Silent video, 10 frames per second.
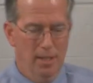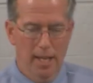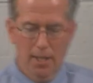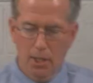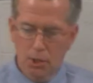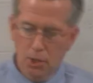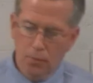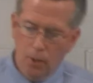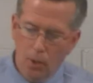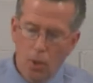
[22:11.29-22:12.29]
and not just
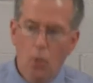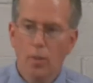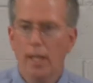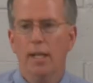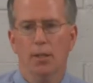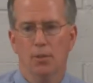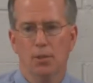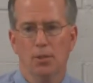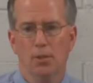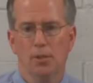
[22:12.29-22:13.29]
for our own
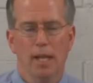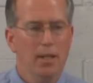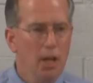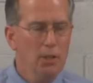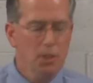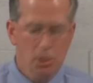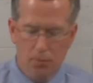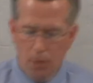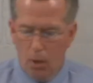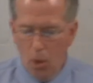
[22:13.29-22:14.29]
needs and not just
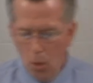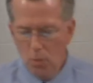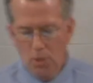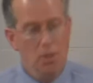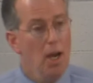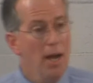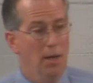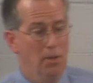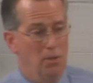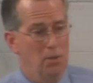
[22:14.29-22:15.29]
for our own
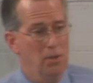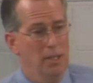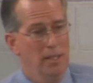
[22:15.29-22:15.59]
desires.